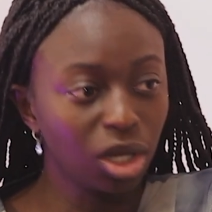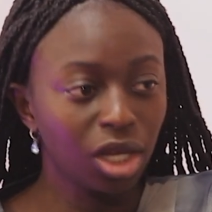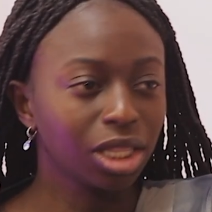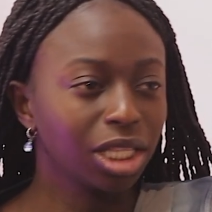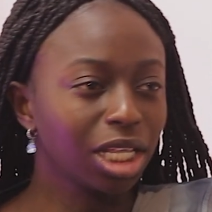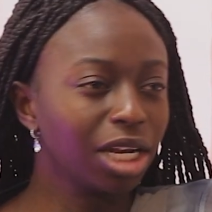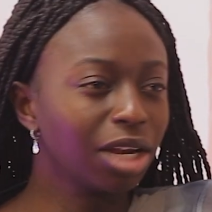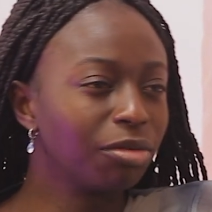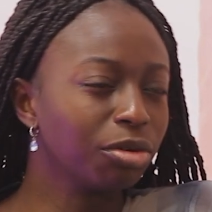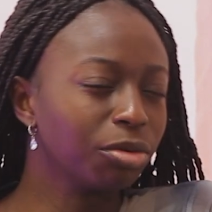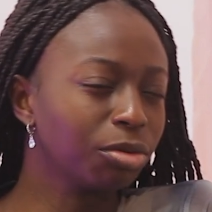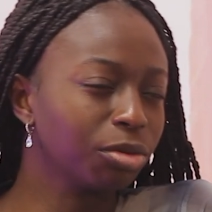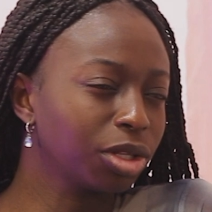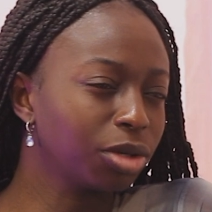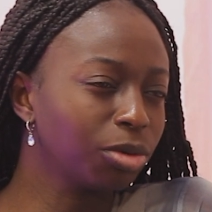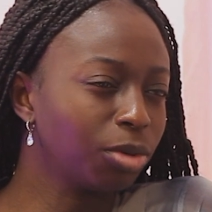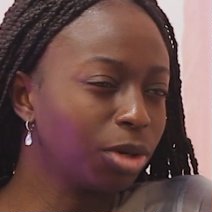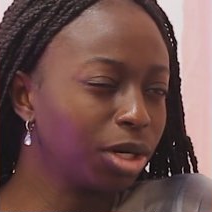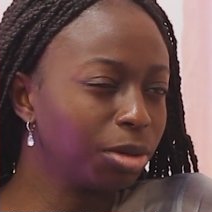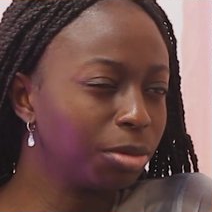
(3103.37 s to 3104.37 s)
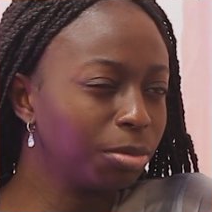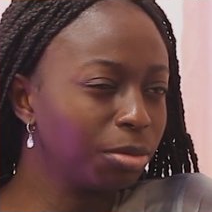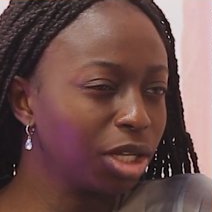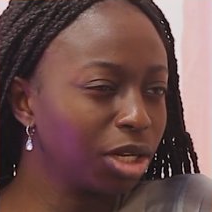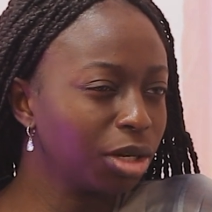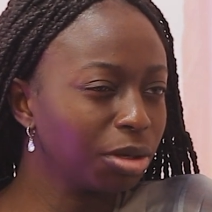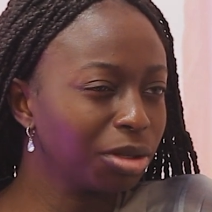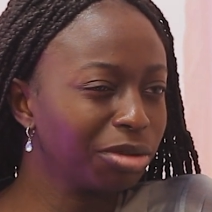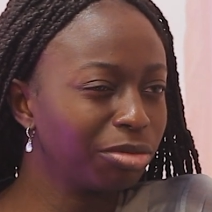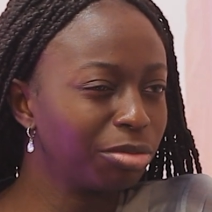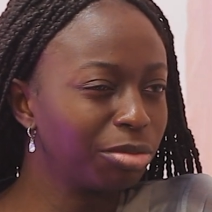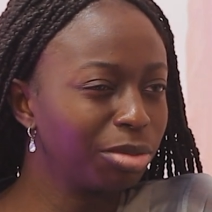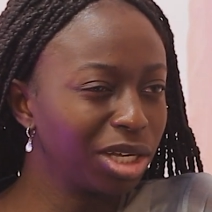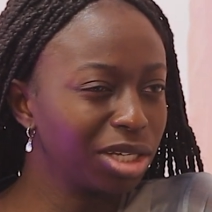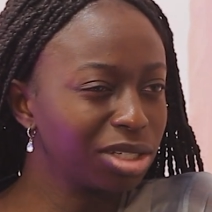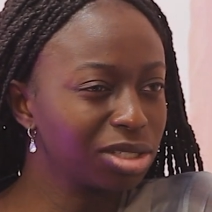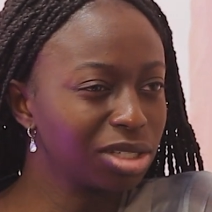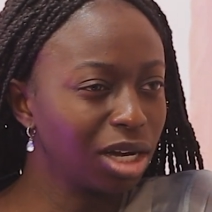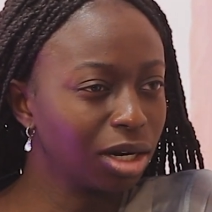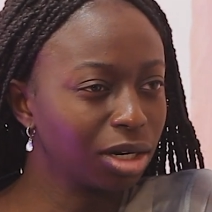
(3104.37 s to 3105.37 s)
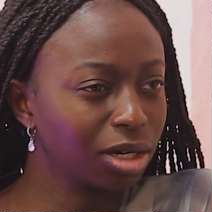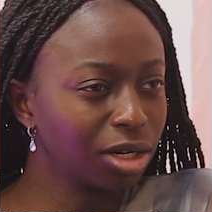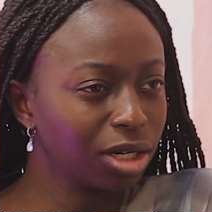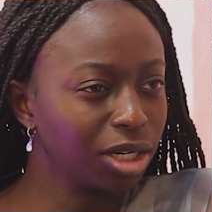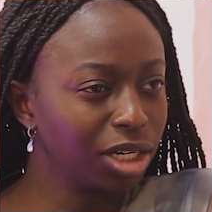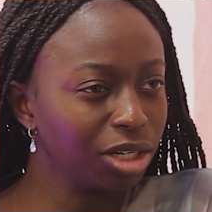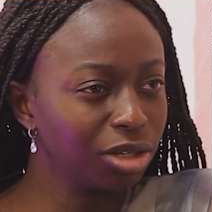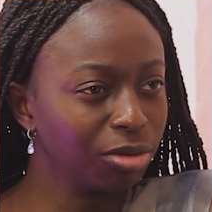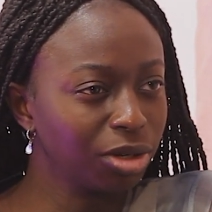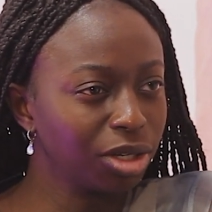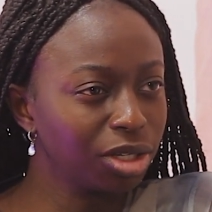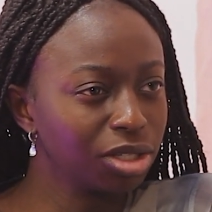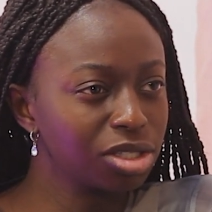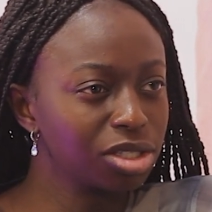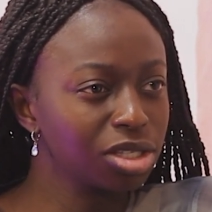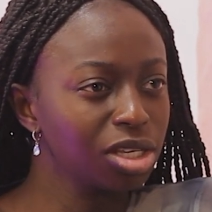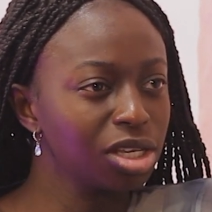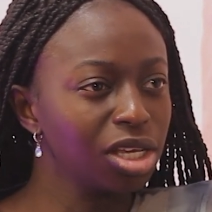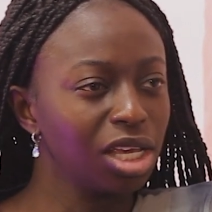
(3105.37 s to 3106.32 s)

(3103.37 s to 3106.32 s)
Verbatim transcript: They never really wanted me to play soccer mm. anyways.